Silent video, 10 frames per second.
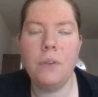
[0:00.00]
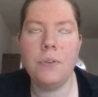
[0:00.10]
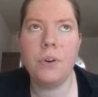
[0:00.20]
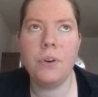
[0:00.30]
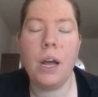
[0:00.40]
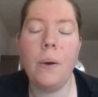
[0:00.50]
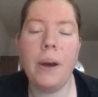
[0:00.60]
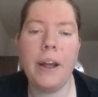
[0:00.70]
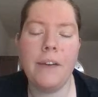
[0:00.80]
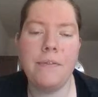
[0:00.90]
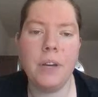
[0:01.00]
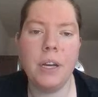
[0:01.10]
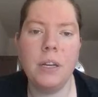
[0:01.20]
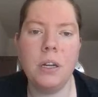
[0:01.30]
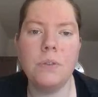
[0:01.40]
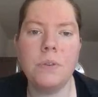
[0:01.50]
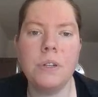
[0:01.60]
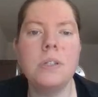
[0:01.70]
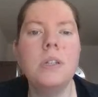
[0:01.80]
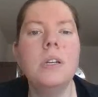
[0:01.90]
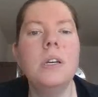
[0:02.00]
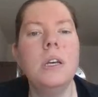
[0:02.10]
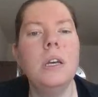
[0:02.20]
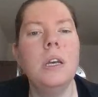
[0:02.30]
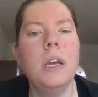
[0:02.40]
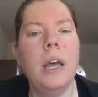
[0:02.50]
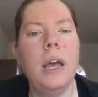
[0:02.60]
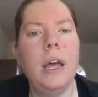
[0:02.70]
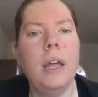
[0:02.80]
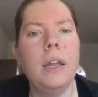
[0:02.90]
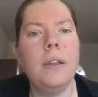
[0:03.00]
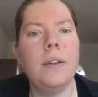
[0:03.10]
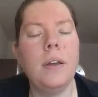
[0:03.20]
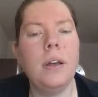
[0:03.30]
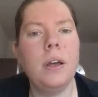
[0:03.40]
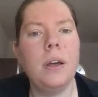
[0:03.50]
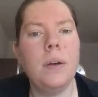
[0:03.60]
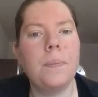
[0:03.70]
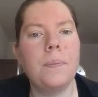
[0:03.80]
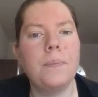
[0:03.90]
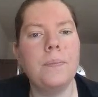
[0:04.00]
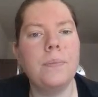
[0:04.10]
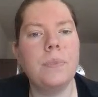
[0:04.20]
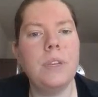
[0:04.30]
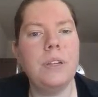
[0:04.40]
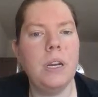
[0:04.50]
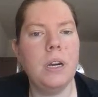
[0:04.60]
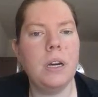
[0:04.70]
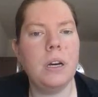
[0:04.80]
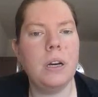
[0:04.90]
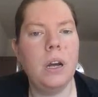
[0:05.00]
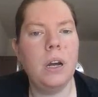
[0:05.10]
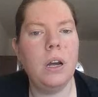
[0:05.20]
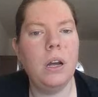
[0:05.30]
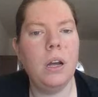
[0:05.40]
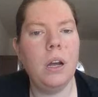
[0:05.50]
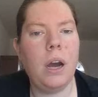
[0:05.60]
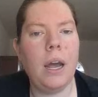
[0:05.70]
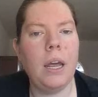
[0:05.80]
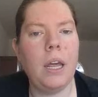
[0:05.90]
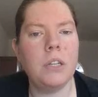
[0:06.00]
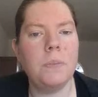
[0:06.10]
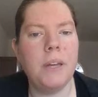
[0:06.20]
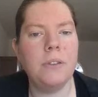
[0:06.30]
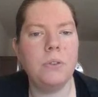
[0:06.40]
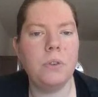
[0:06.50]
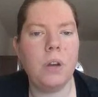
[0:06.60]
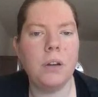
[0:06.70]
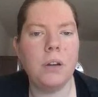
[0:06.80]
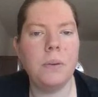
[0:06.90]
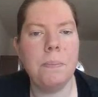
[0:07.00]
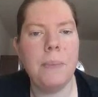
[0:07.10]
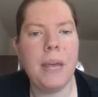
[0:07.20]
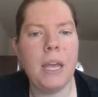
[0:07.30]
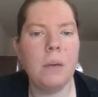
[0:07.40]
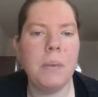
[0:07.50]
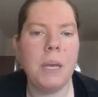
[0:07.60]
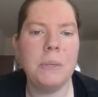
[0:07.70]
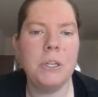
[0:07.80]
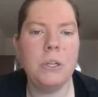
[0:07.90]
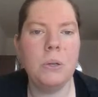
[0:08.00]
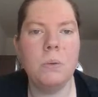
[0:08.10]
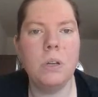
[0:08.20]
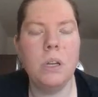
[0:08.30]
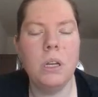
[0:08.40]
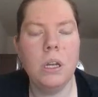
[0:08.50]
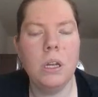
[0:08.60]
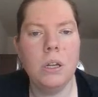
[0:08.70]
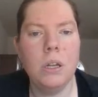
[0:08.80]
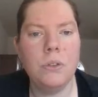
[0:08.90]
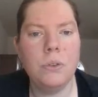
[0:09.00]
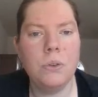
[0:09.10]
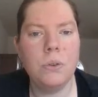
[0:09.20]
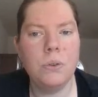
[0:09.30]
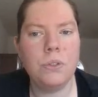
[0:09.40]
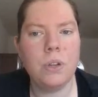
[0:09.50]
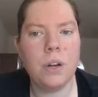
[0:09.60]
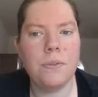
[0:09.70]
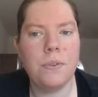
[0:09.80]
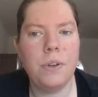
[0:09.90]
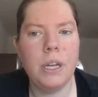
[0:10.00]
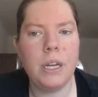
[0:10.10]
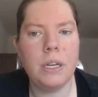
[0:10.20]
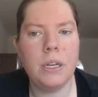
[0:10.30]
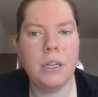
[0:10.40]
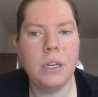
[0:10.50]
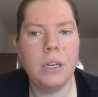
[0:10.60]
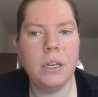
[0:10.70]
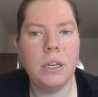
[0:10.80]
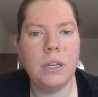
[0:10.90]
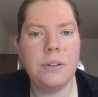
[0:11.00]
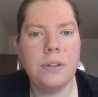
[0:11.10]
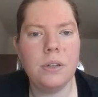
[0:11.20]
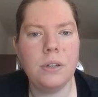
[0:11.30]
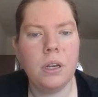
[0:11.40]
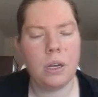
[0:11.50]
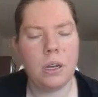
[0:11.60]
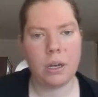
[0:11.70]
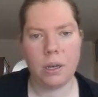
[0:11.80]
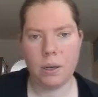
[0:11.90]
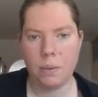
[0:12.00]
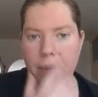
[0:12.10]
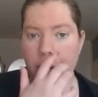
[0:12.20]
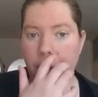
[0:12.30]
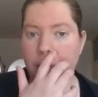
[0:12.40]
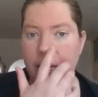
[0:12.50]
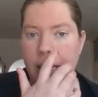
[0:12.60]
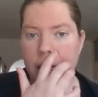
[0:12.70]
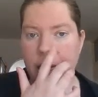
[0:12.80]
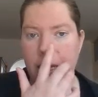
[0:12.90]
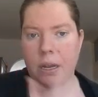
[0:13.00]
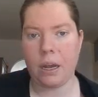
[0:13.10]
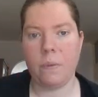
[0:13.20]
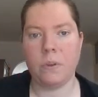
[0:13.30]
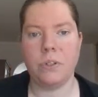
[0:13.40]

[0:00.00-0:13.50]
For now I have 900, and this year I expect to start in May, maybe June, to start funding this back up again, and I will